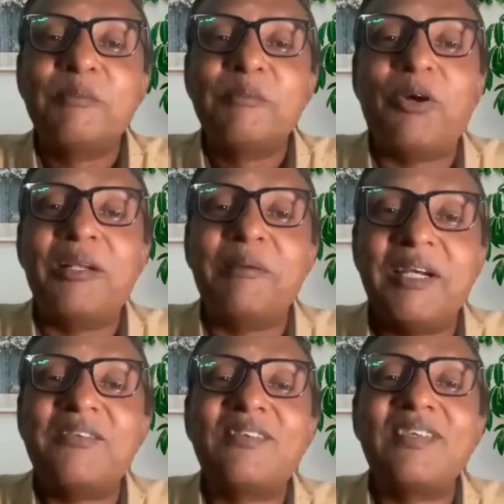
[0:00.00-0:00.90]
modern
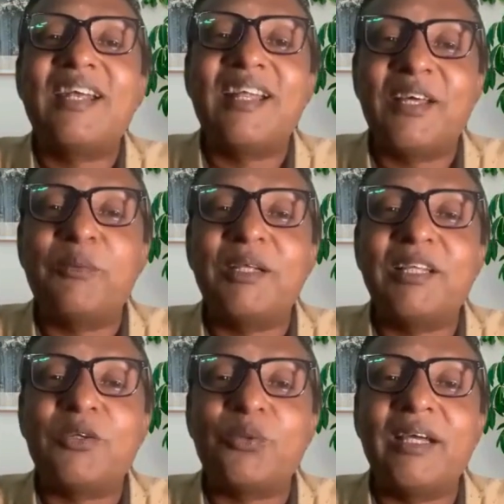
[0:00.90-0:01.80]
medicine and
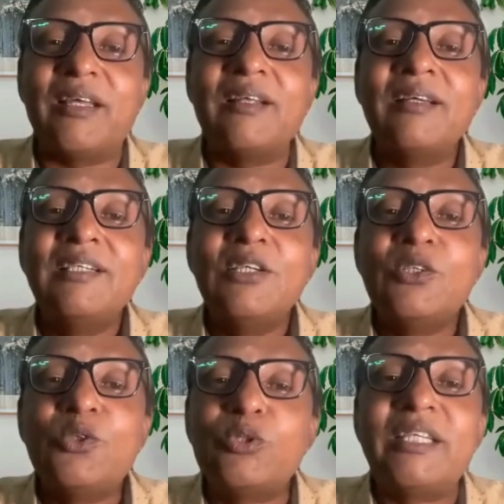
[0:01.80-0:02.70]
Ayurveda together.
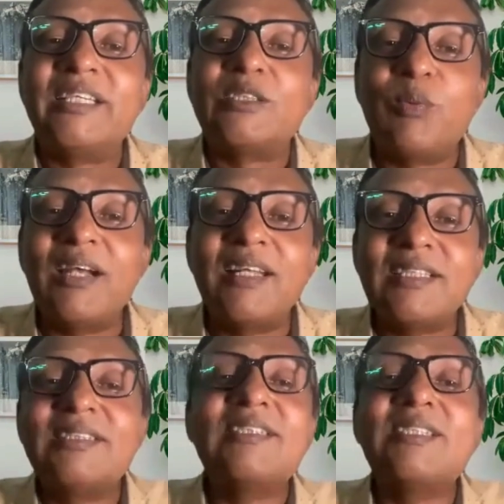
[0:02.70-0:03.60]
Two things. One
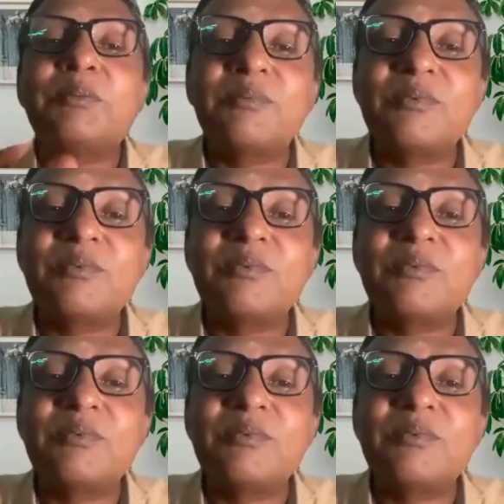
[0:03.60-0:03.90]
is this